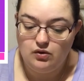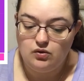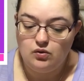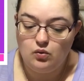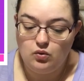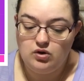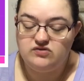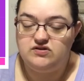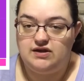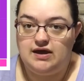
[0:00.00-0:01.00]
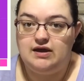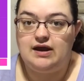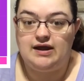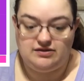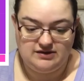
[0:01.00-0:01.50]
or to get
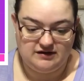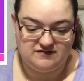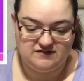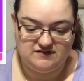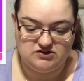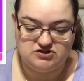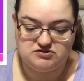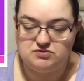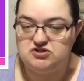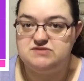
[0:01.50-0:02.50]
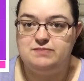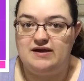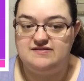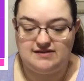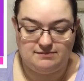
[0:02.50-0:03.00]
8,000 stitches, which is
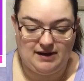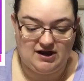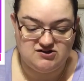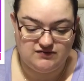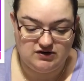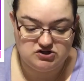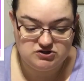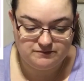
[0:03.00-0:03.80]
basically a page finish.